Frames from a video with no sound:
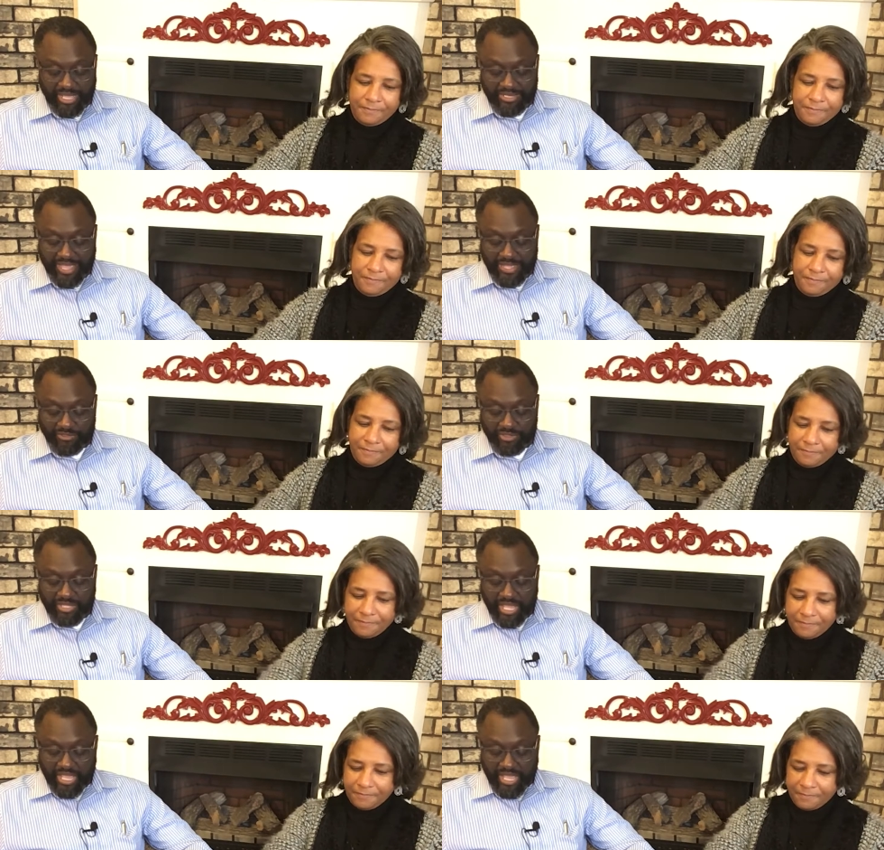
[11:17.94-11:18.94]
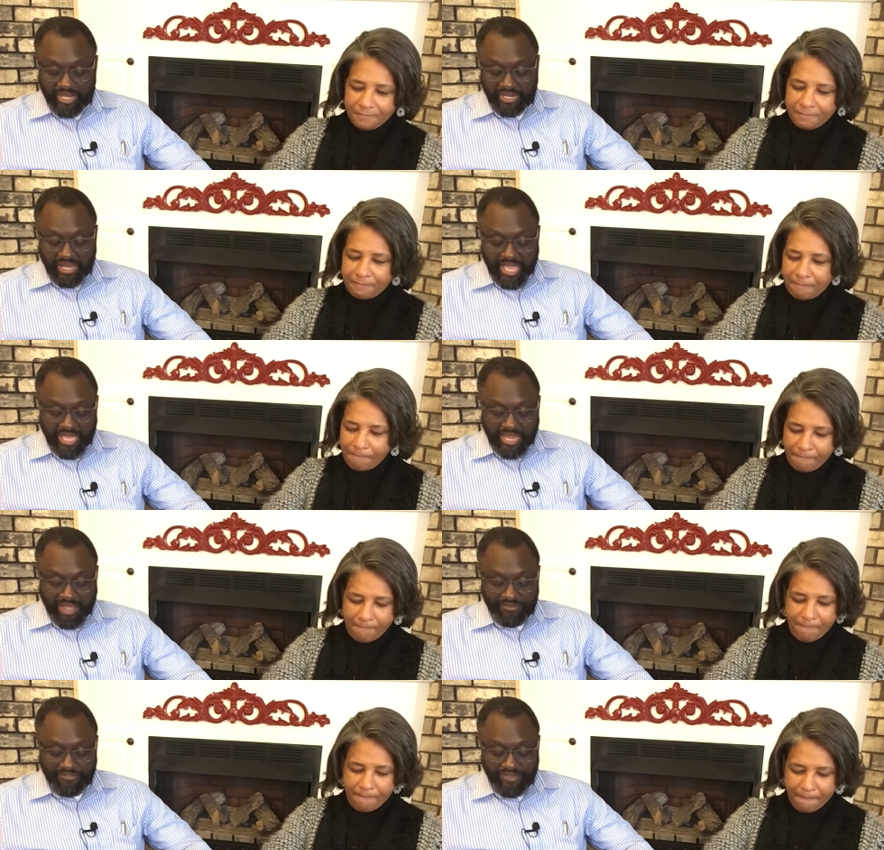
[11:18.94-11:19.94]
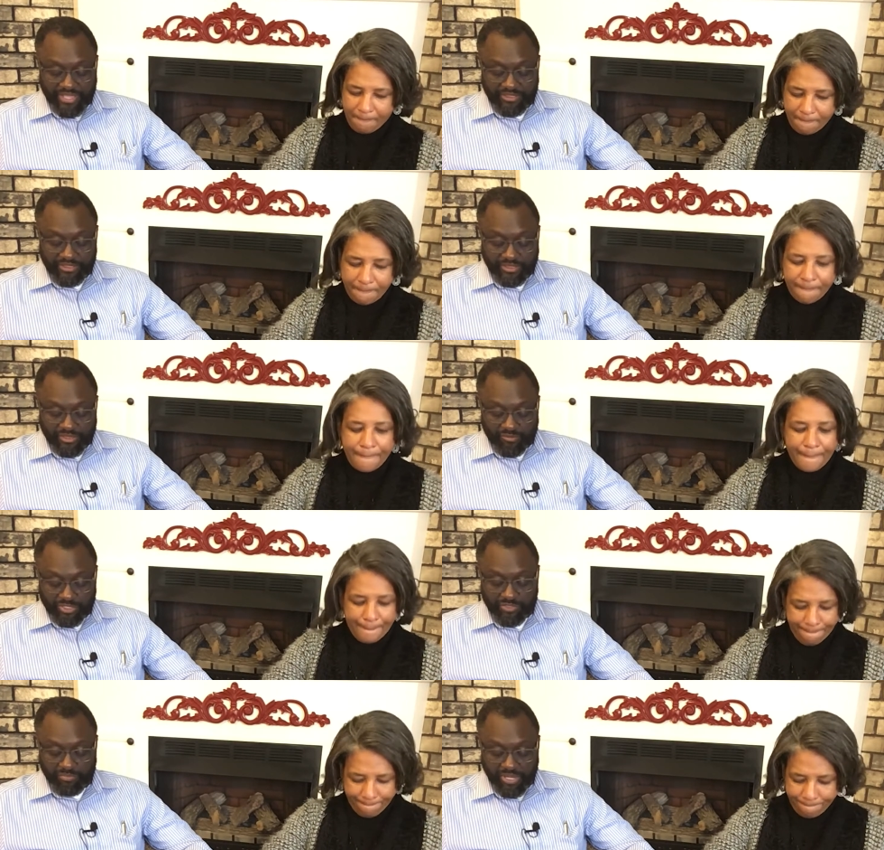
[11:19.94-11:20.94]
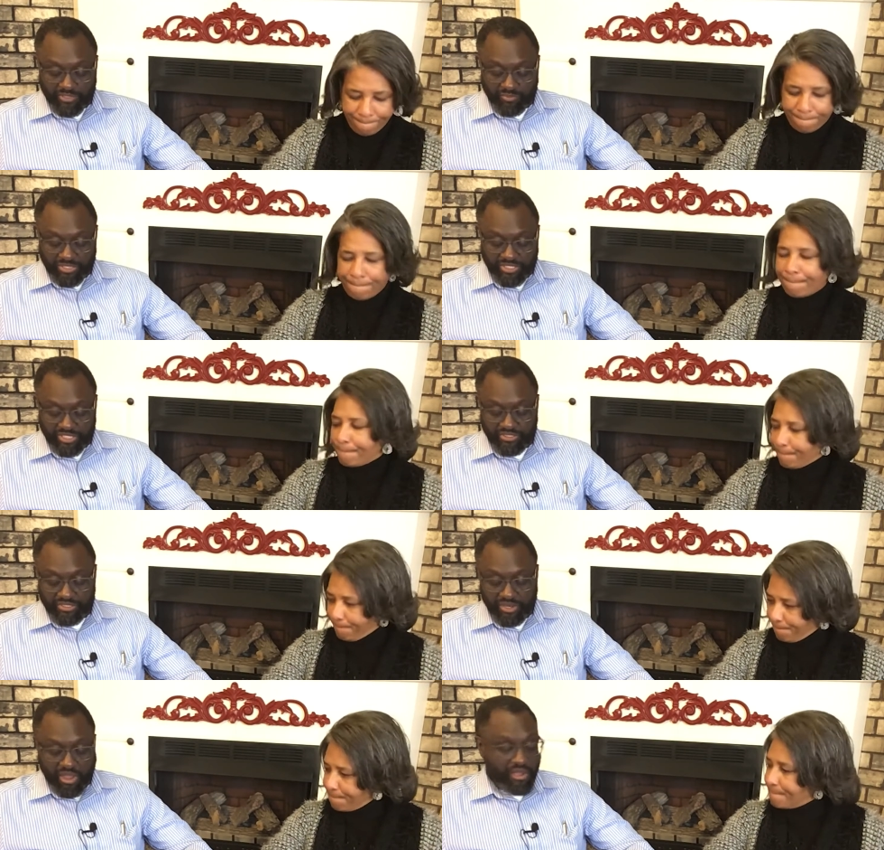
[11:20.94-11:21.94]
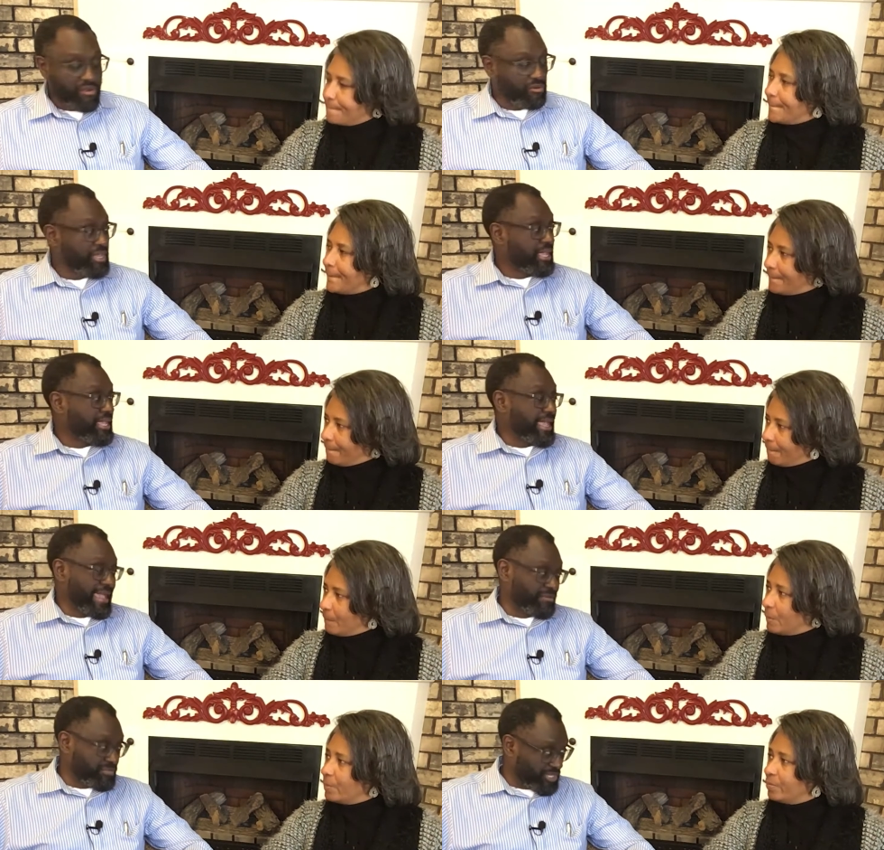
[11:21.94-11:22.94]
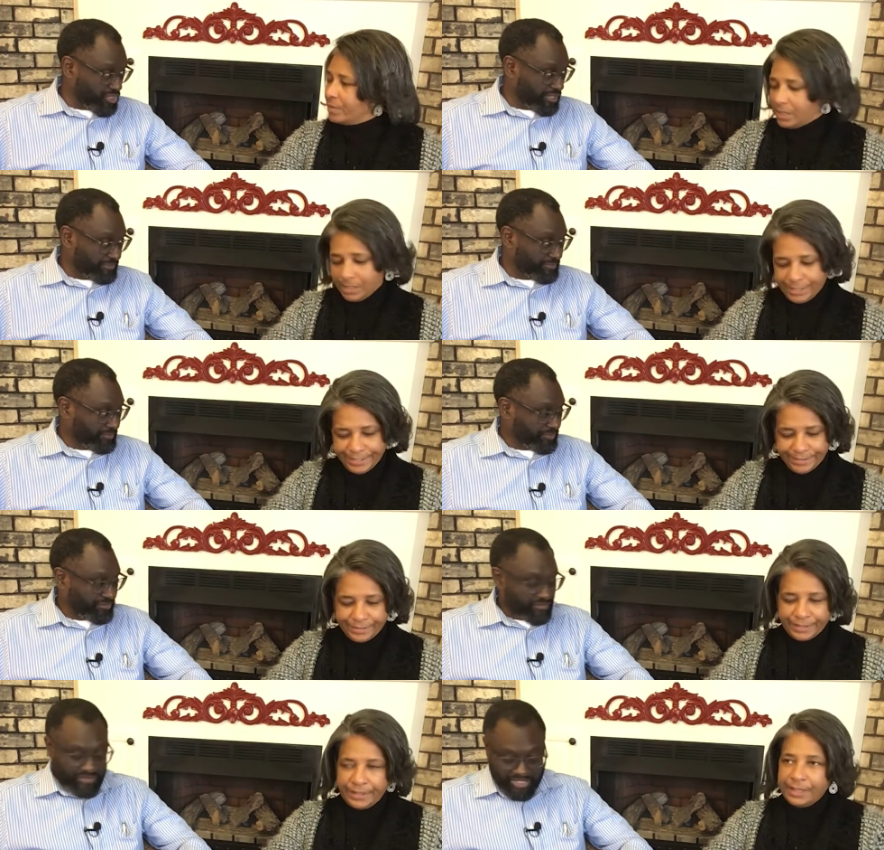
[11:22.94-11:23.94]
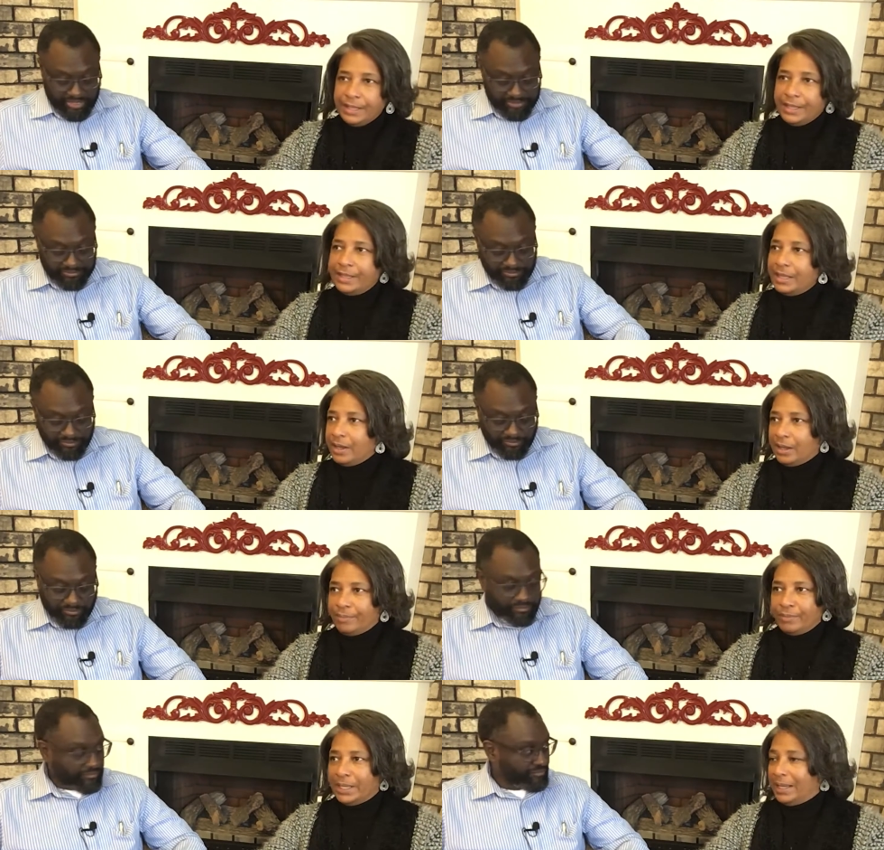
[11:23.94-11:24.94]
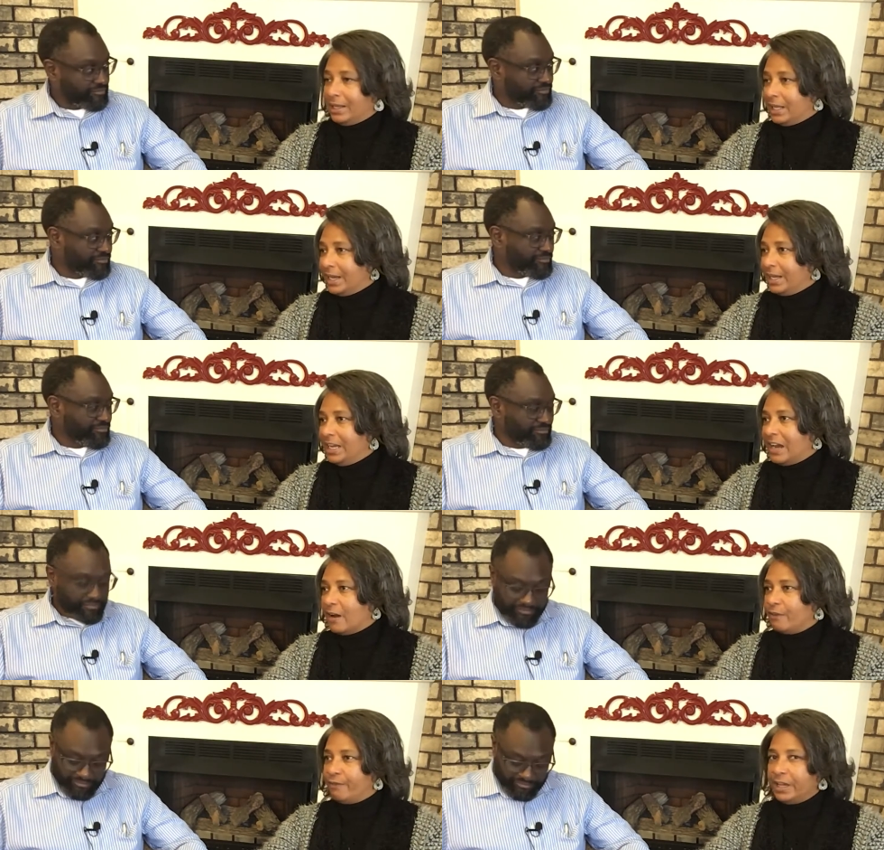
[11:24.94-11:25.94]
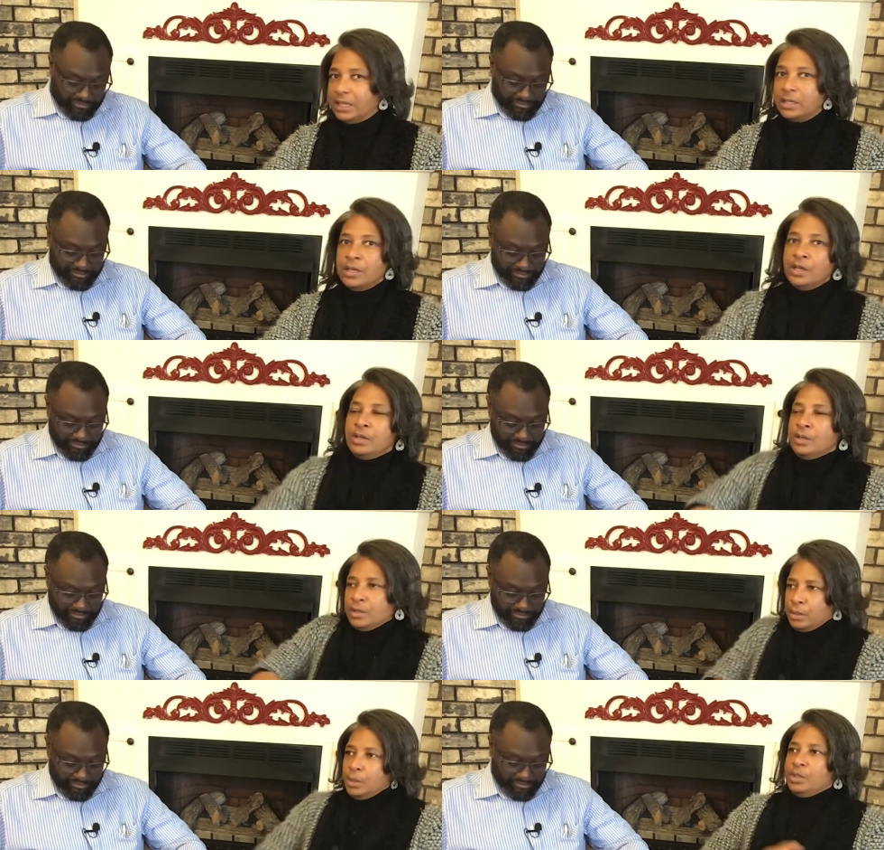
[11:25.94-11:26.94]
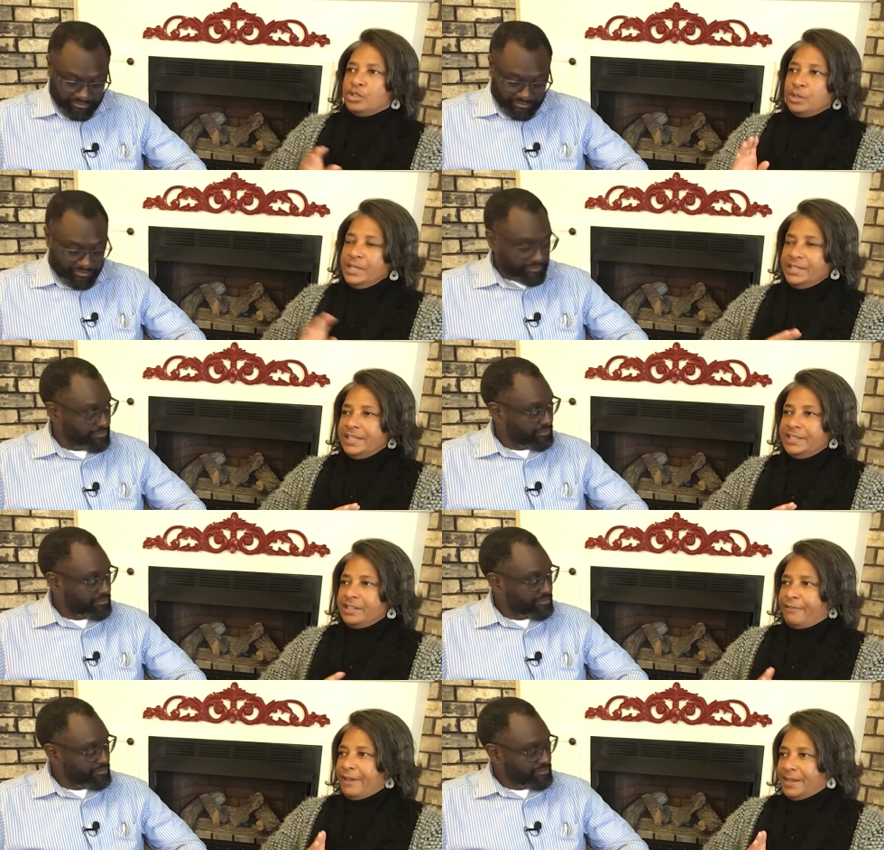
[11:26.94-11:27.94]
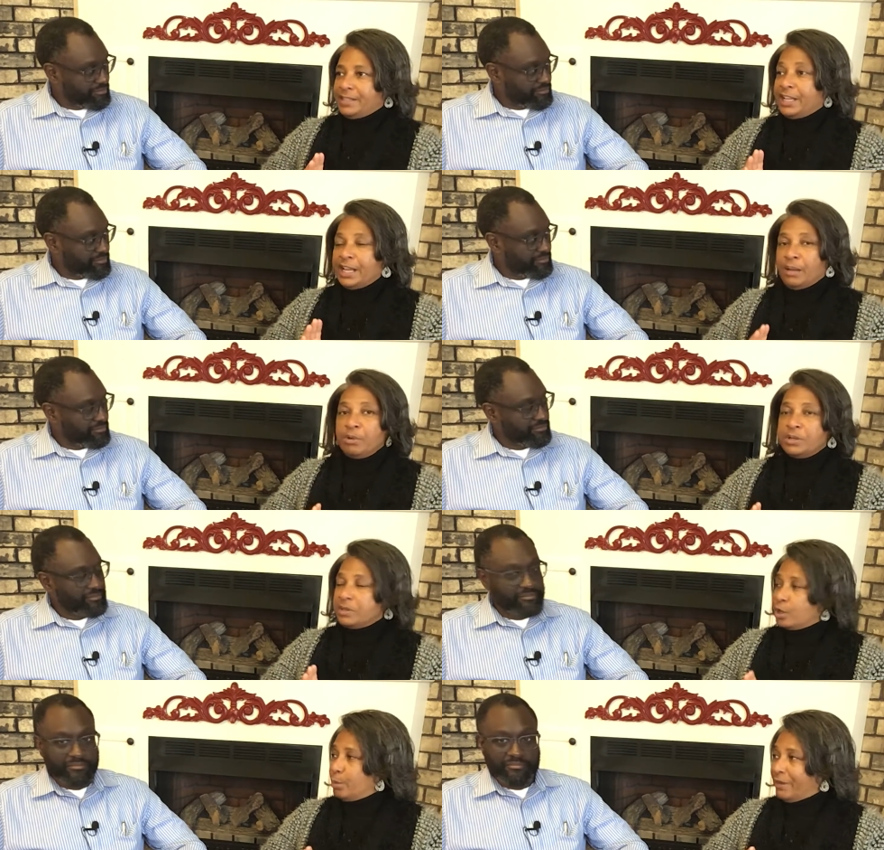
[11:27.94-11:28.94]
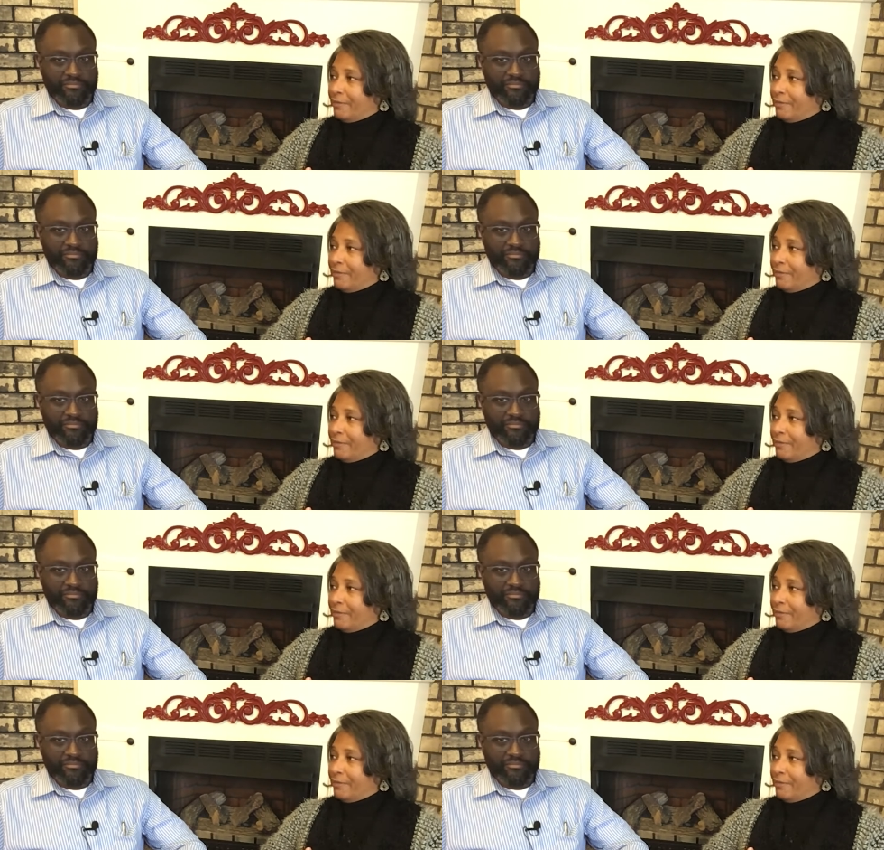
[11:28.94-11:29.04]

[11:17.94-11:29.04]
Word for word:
Speaker 1: at Nazareth, and align our faith response with Jesus' call and mission.
Speaker 2: Yes. Um, aligning our faith so this season of fasting, and I'm going to talk about